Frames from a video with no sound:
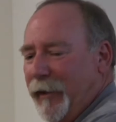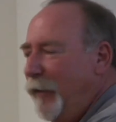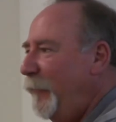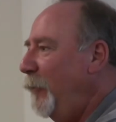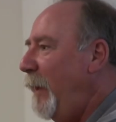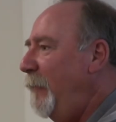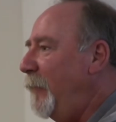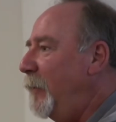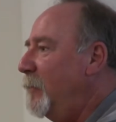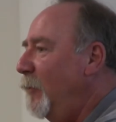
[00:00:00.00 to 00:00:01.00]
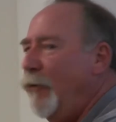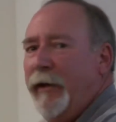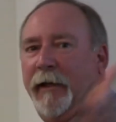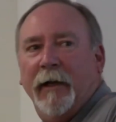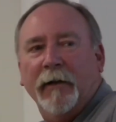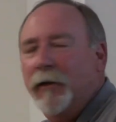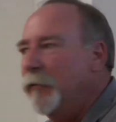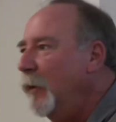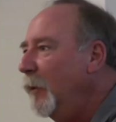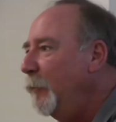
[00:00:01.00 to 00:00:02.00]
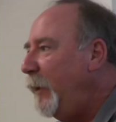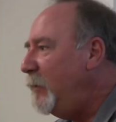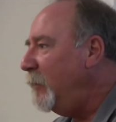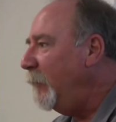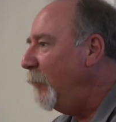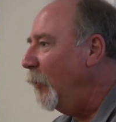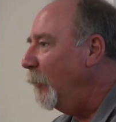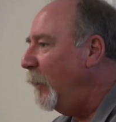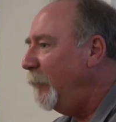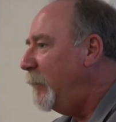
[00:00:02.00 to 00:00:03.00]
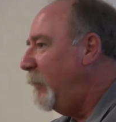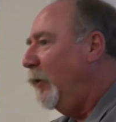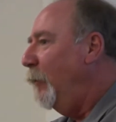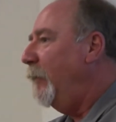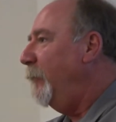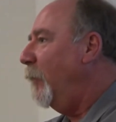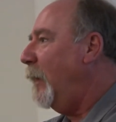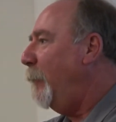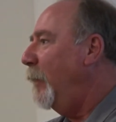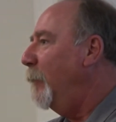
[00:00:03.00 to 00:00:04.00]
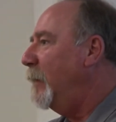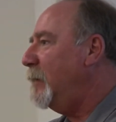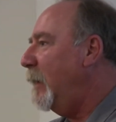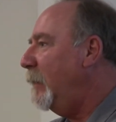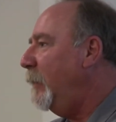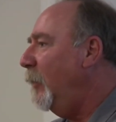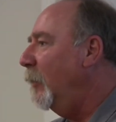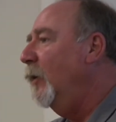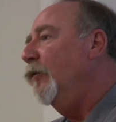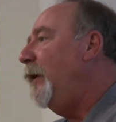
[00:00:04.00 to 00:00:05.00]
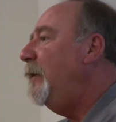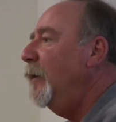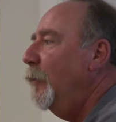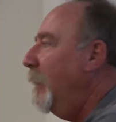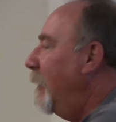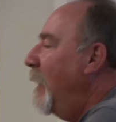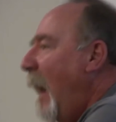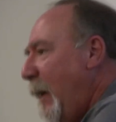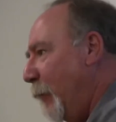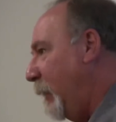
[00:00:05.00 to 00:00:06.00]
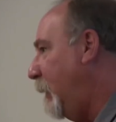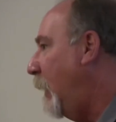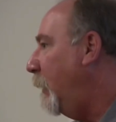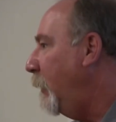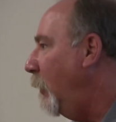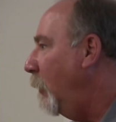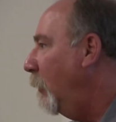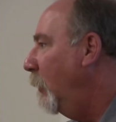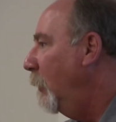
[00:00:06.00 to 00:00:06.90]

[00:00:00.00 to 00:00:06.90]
You got a few aphids. So what? You got a little peach leaf curl. You have to deal with it for a couple of months out of the year. We deal with it 9 months out of the year.